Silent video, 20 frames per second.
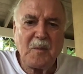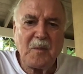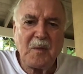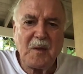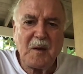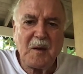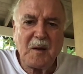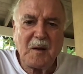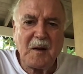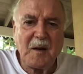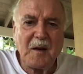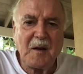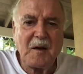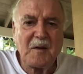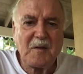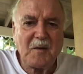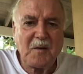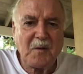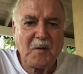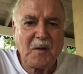the
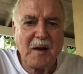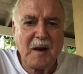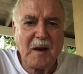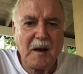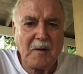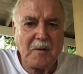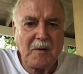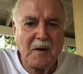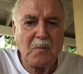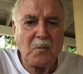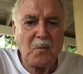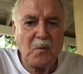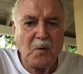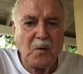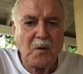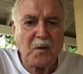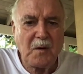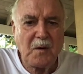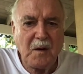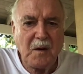glass of cloudy
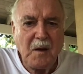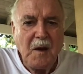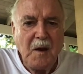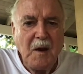water.